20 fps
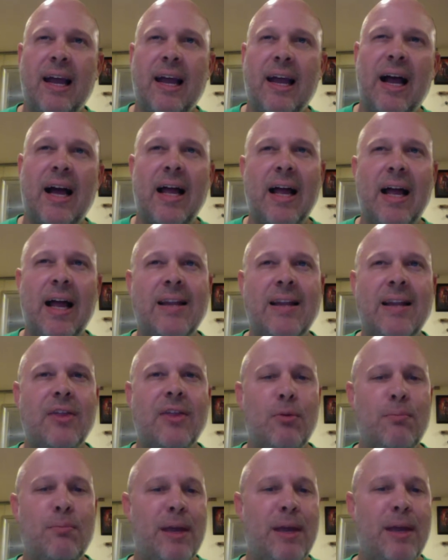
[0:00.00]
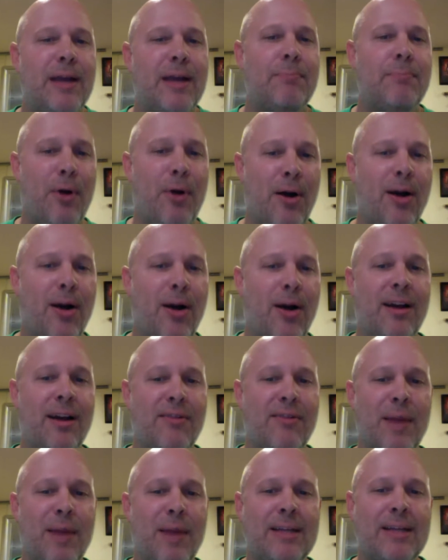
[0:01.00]
another big part of
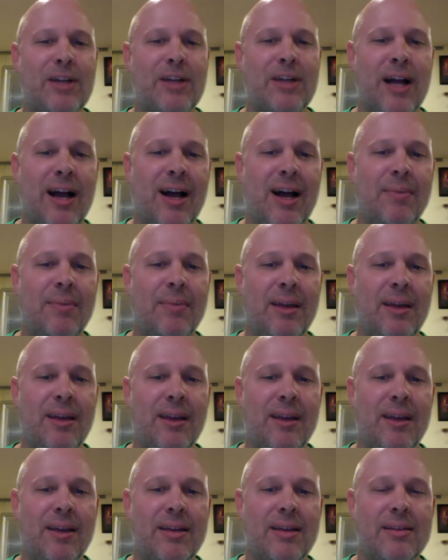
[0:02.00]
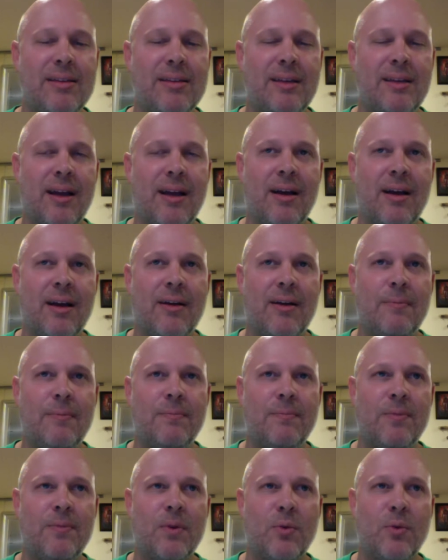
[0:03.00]
my job is
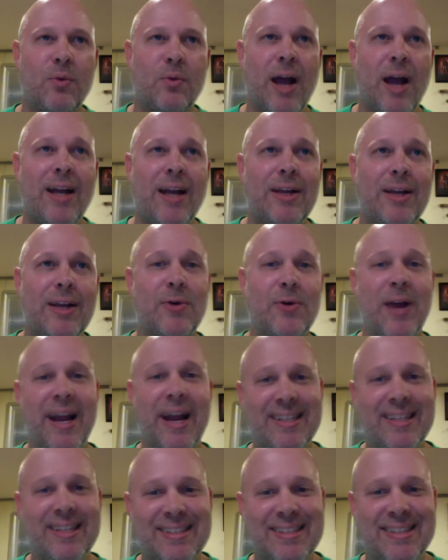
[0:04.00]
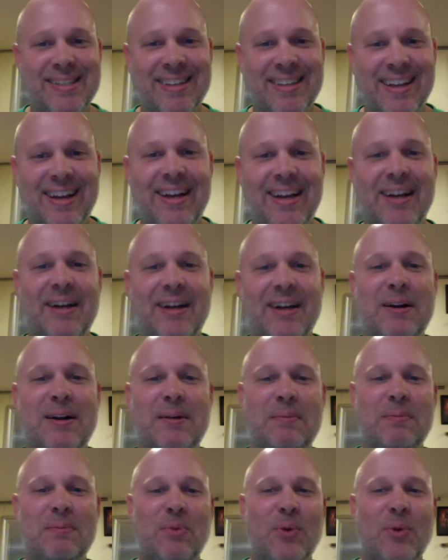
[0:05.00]
writing grants,
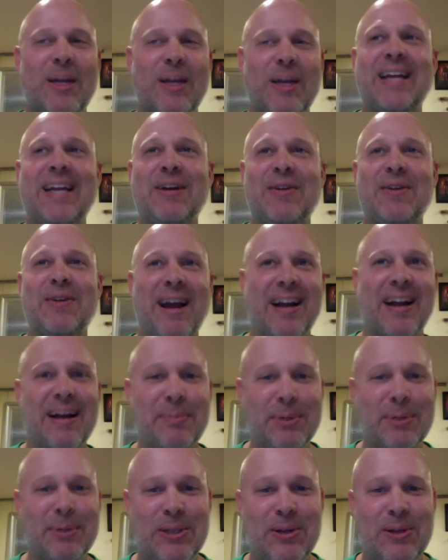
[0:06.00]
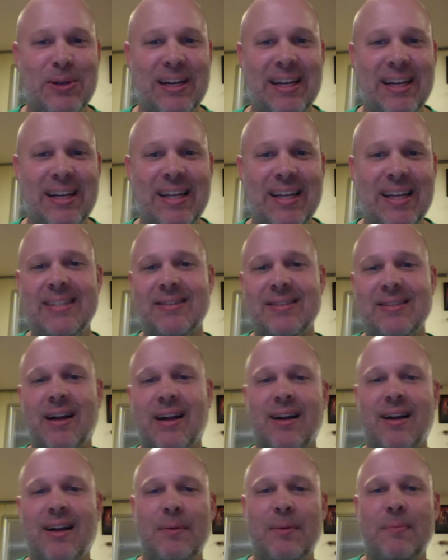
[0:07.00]
reading grant opportunities.
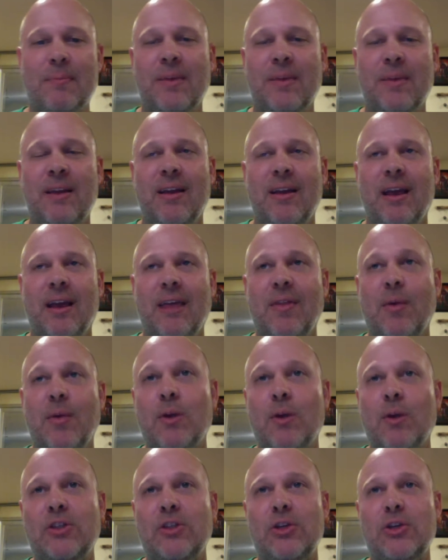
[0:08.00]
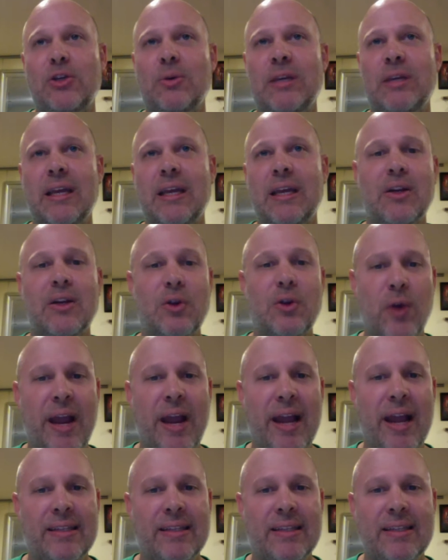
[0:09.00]
And then once you get
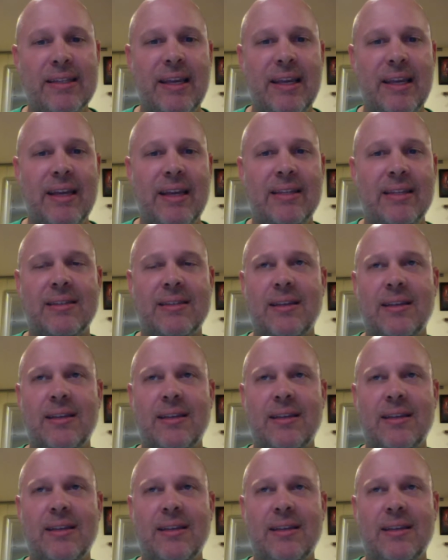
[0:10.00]
grants, it's